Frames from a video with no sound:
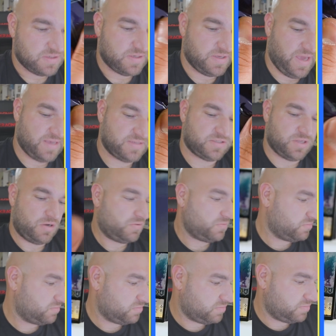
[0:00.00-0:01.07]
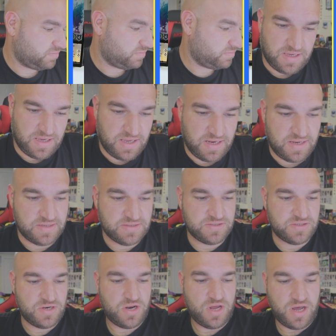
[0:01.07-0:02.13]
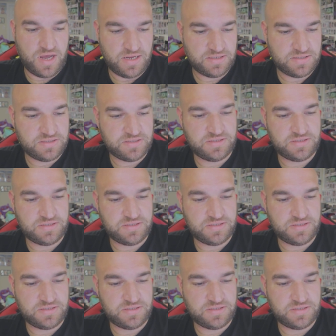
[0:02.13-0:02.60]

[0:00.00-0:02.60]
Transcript: Gaston, it is not